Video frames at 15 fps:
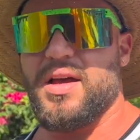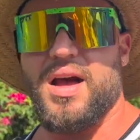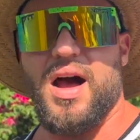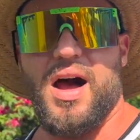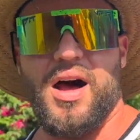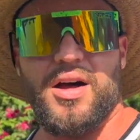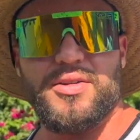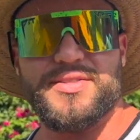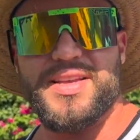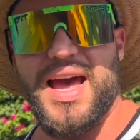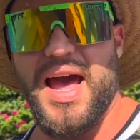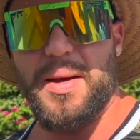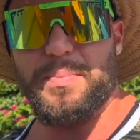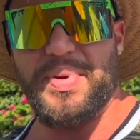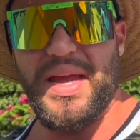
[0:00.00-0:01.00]

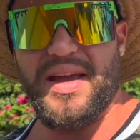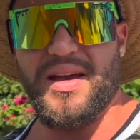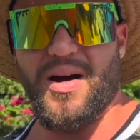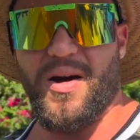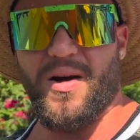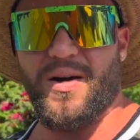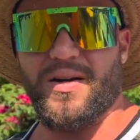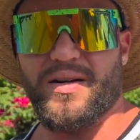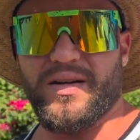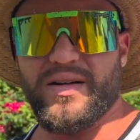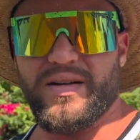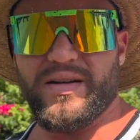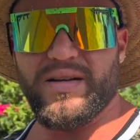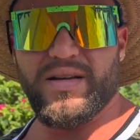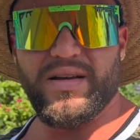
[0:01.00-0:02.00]
all-time PR,
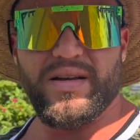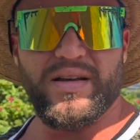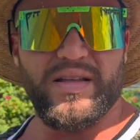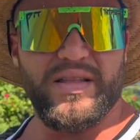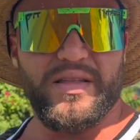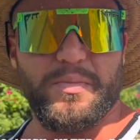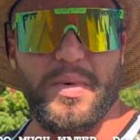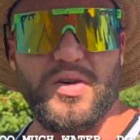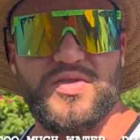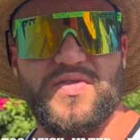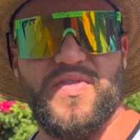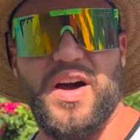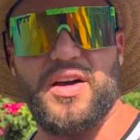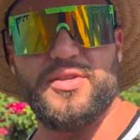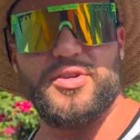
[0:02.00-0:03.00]
the most
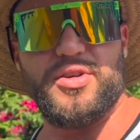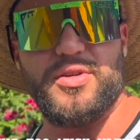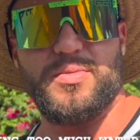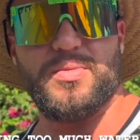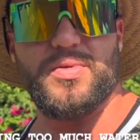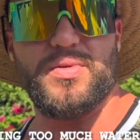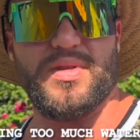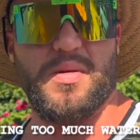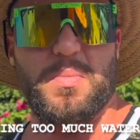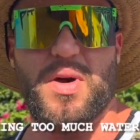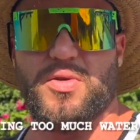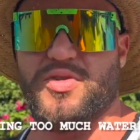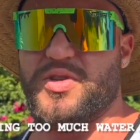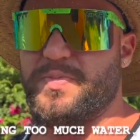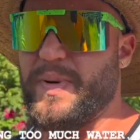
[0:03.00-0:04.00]
volume, the
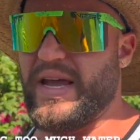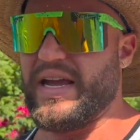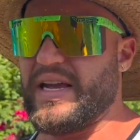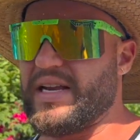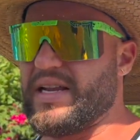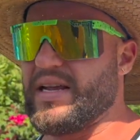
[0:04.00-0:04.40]
most speed.